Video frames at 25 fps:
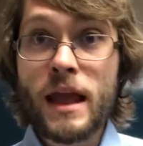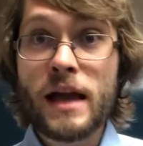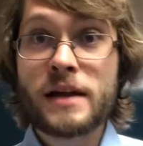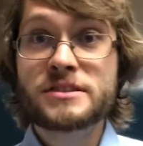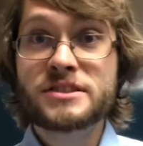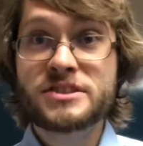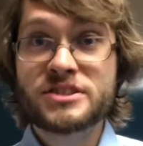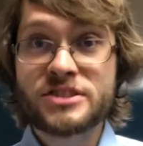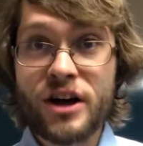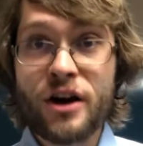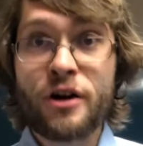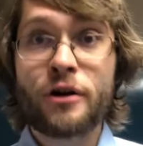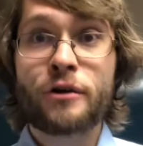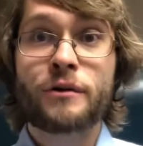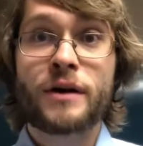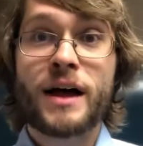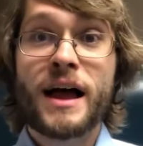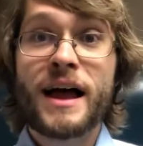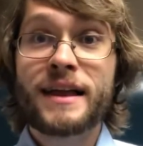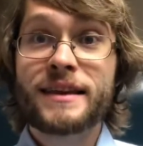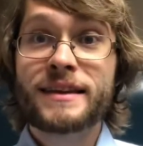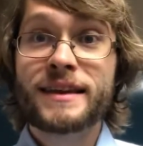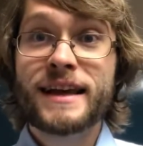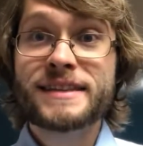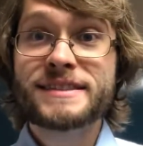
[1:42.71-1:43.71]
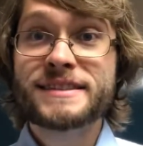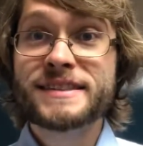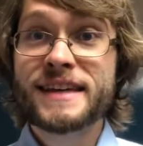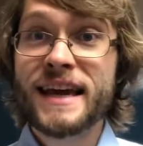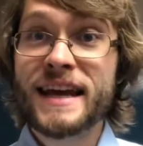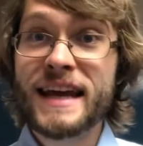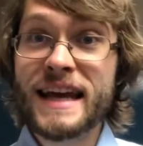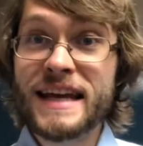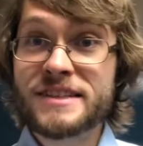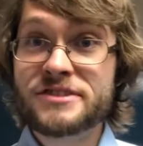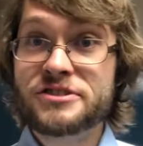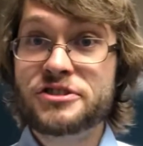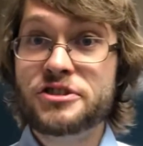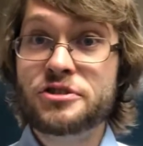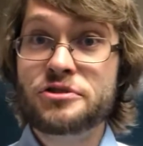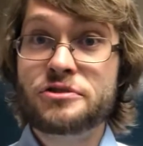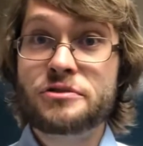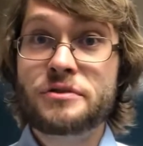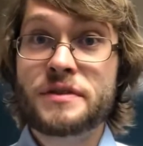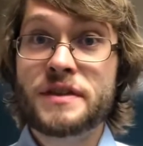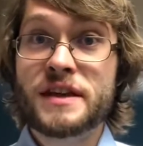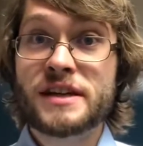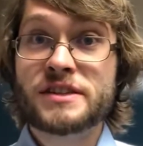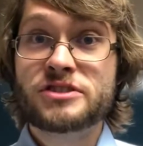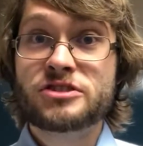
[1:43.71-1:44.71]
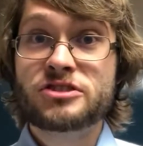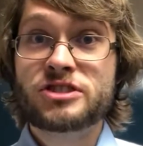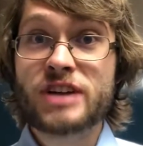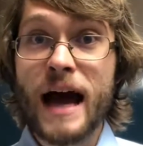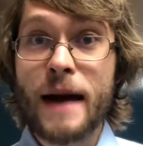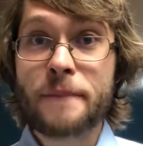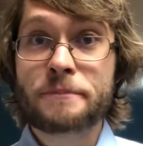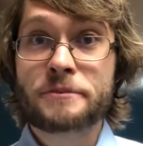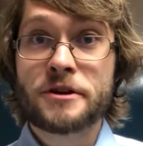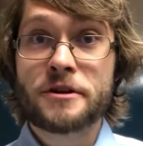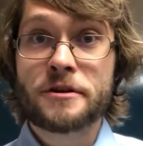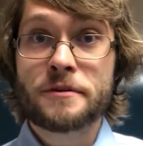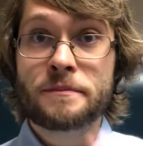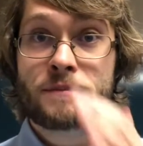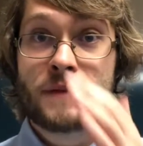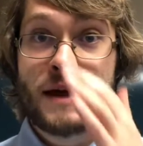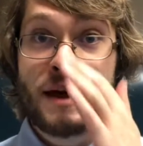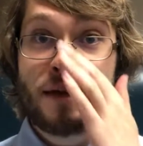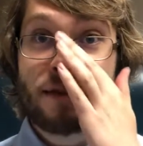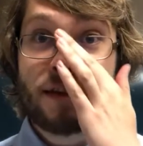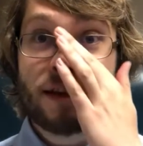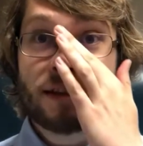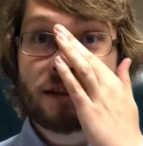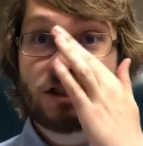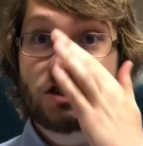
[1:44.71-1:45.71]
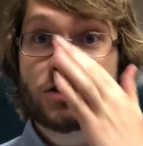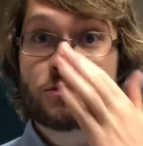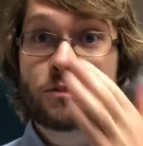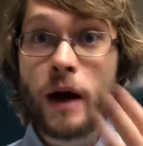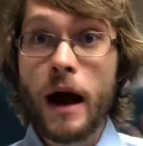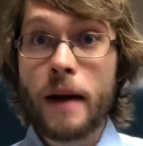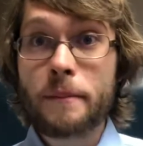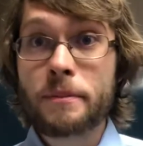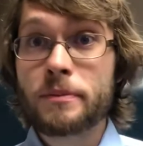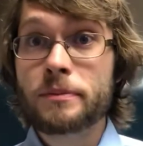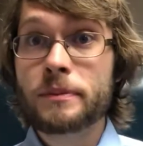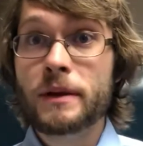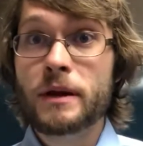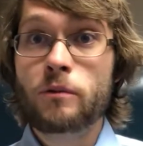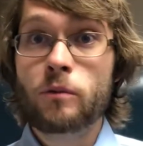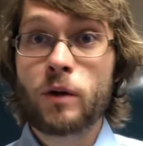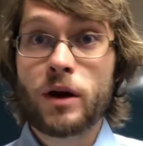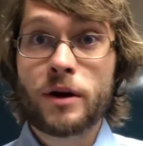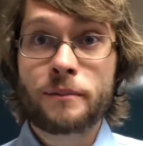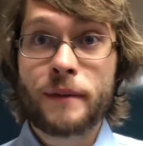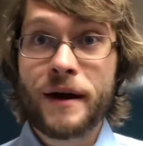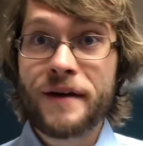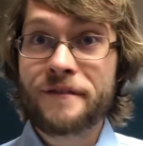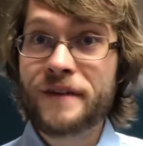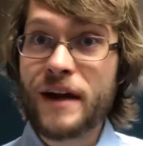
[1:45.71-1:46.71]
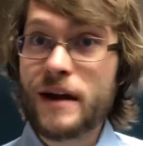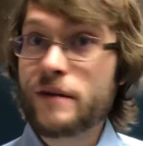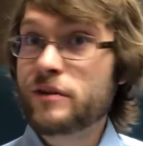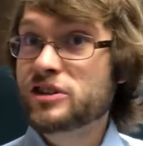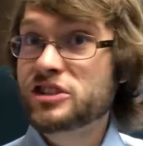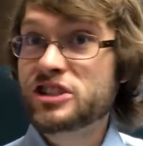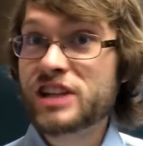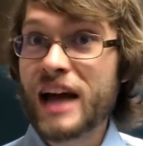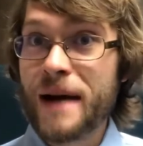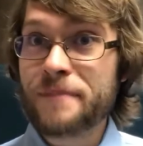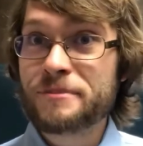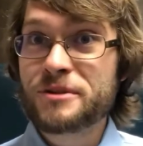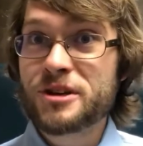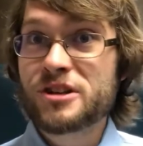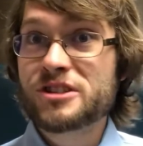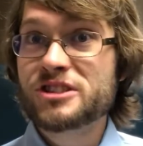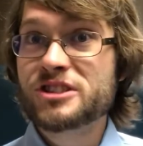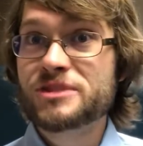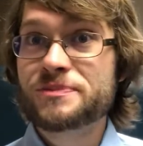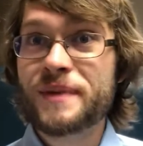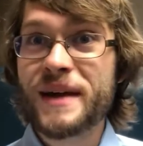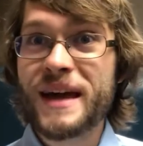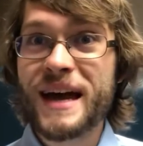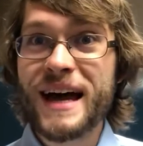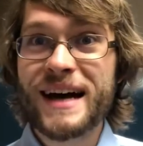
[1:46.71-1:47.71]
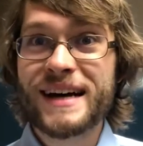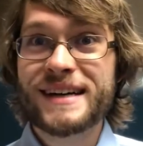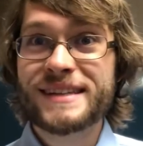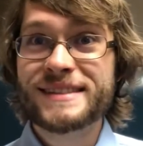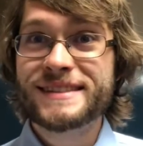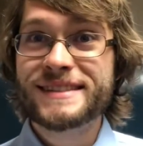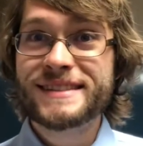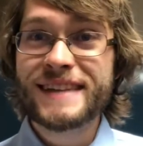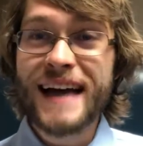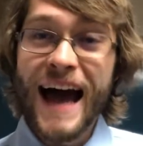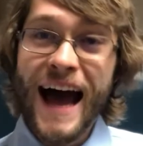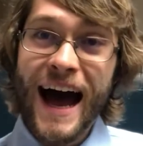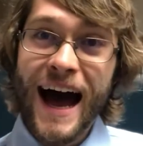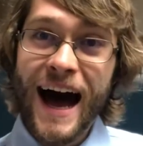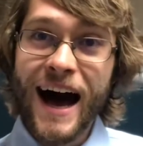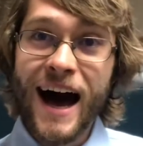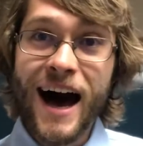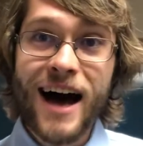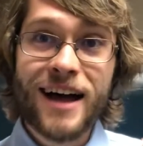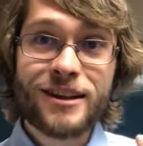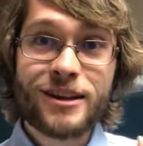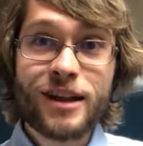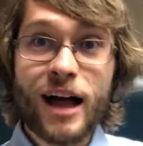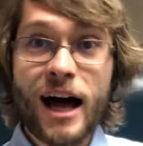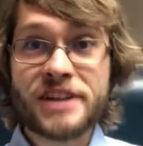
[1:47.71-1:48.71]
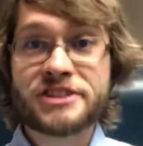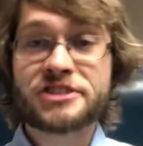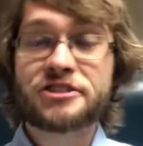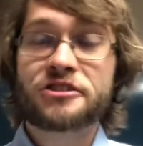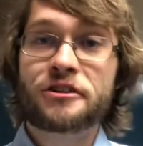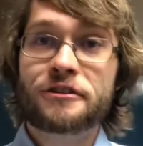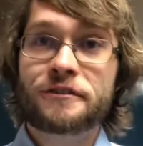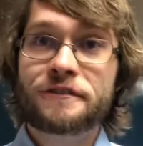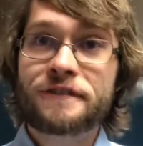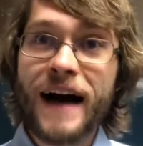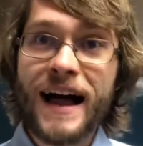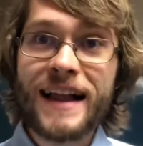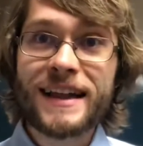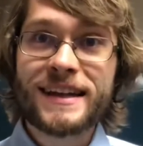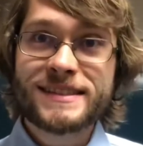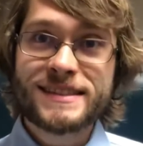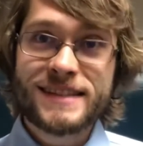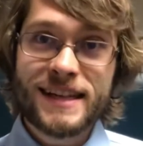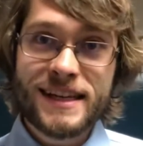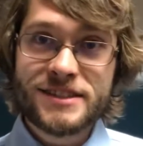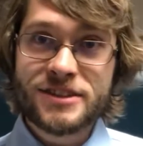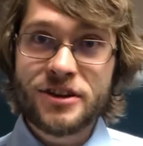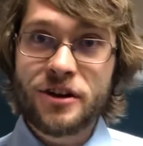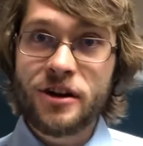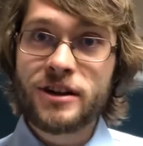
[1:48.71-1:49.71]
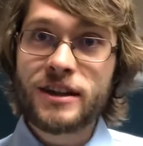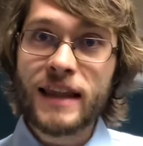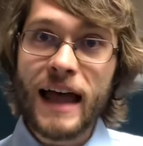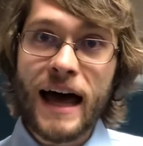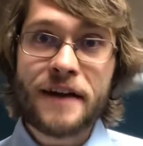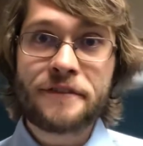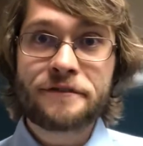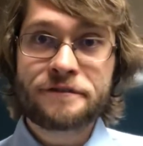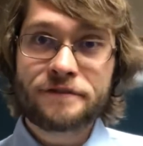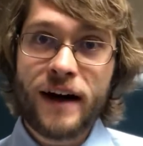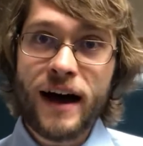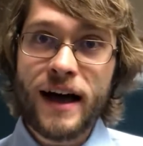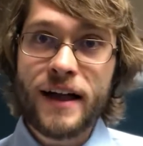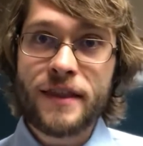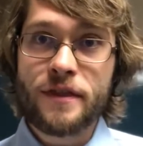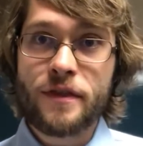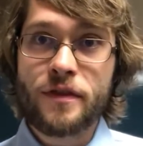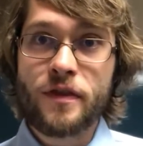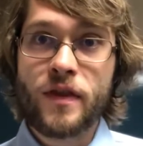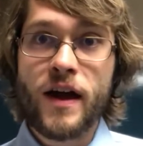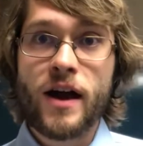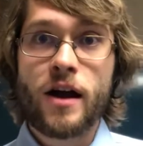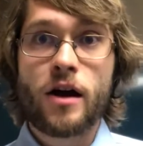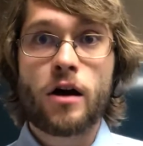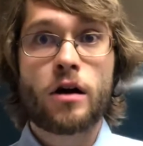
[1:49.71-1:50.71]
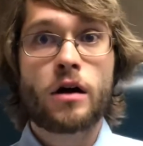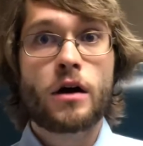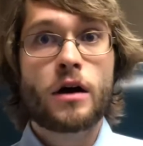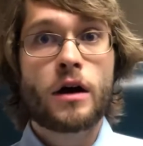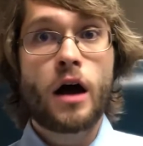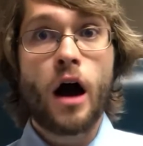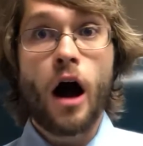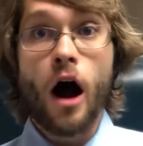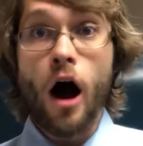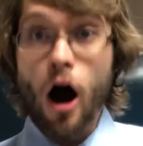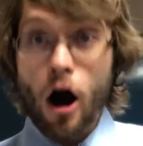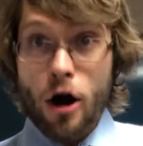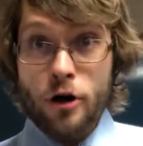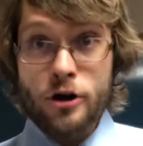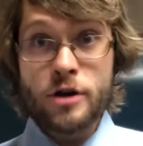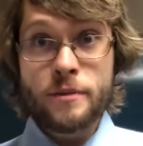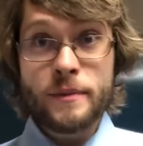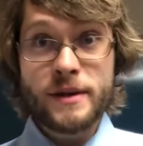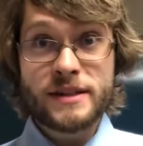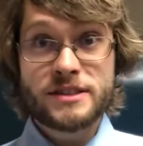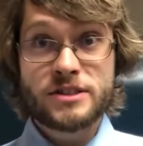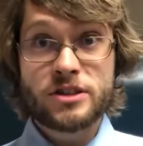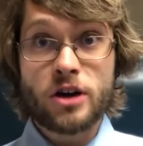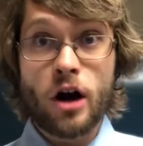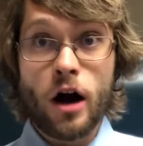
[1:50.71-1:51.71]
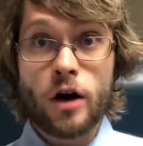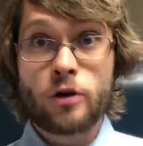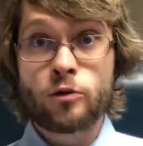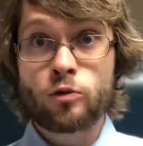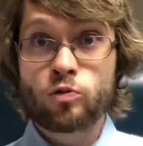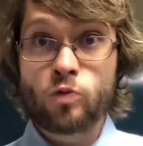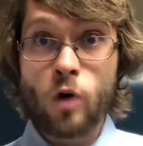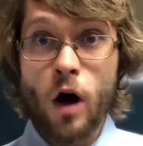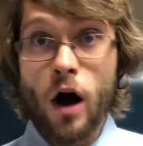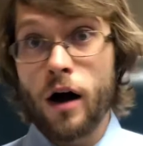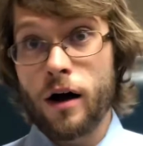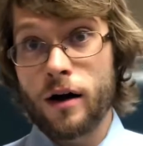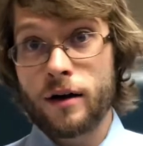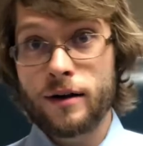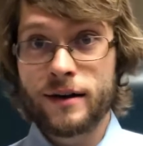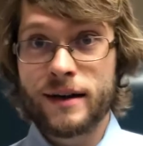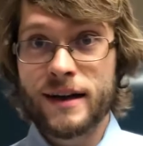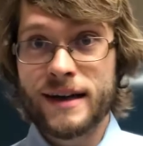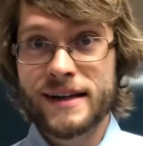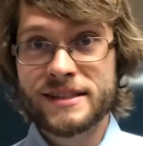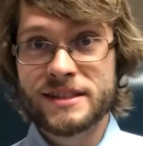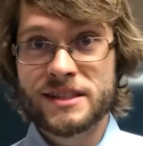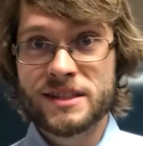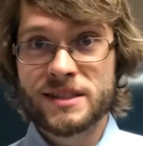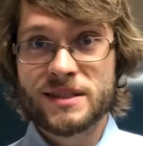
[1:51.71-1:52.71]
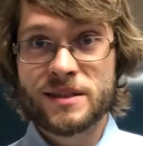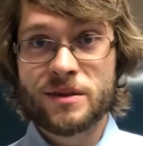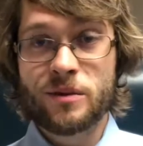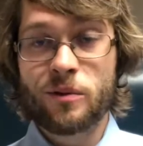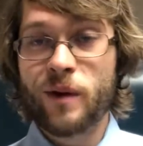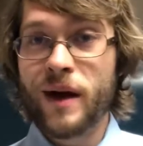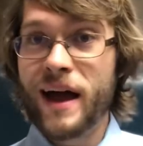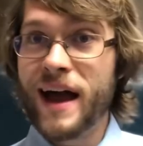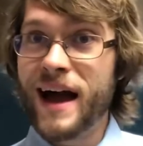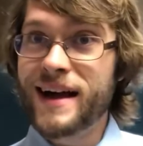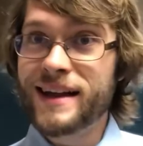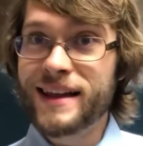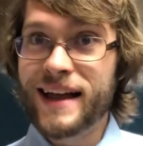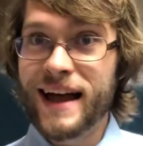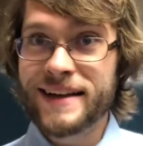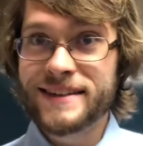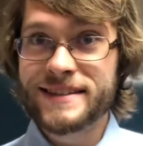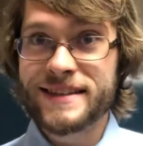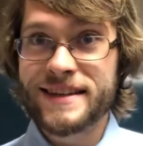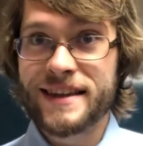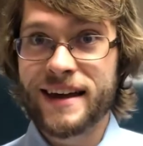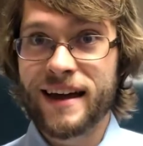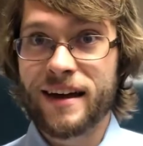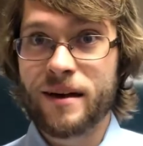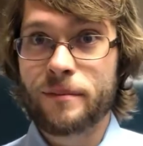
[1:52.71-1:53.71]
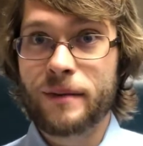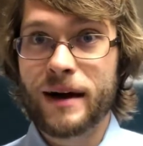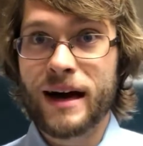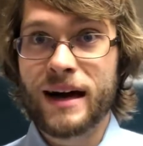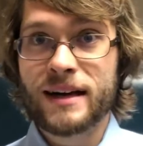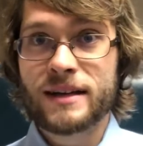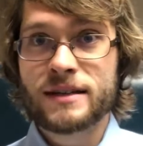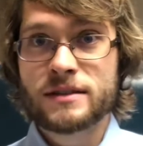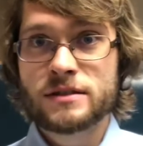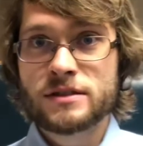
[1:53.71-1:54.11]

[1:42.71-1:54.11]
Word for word: So let's get into this chapter. This is probably one of my favorite chapters because uh, logical fallacies are a lot of fun. They're arguments gone wrong is the way I like to think about it.